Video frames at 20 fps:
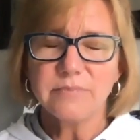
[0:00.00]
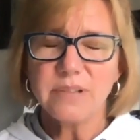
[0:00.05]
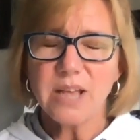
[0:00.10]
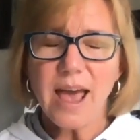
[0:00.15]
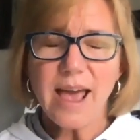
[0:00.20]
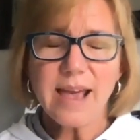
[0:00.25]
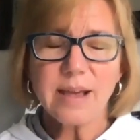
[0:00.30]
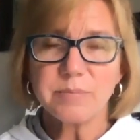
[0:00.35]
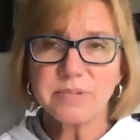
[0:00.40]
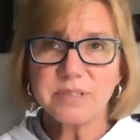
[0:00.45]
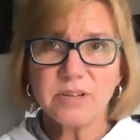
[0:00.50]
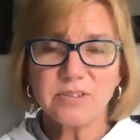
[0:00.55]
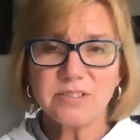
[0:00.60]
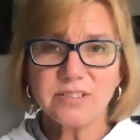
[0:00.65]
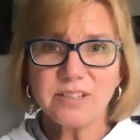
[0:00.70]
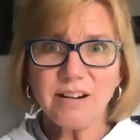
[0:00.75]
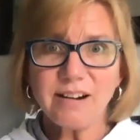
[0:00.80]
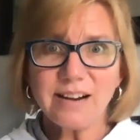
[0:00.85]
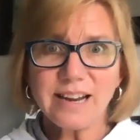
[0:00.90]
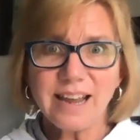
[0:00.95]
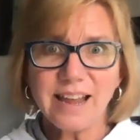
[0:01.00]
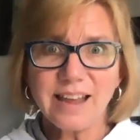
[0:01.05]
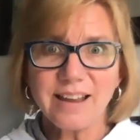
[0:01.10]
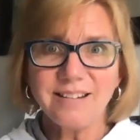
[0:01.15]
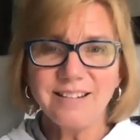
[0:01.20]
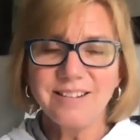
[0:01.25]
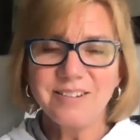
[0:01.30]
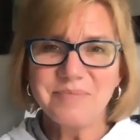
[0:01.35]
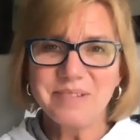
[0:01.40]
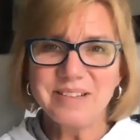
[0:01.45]
I am so sorry
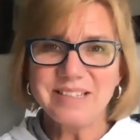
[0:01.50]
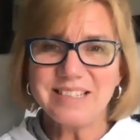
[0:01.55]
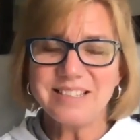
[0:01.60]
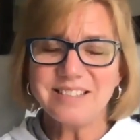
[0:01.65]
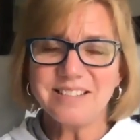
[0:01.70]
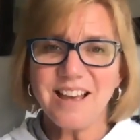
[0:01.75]
again. Mrs.